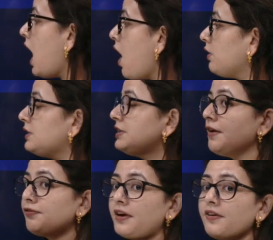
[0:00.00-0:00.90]
how the
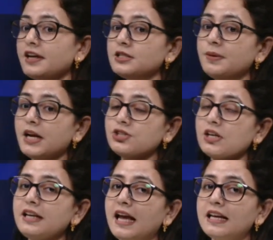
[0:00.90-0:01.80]
different
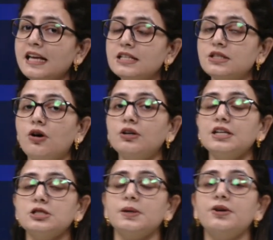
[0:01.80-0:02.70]
respiration techniques or
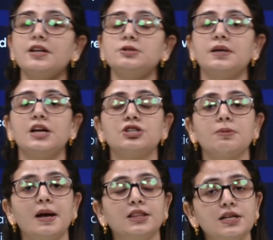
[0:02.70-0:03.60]
different respiration
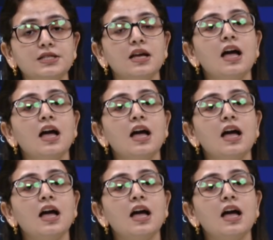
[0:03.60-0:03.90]
methods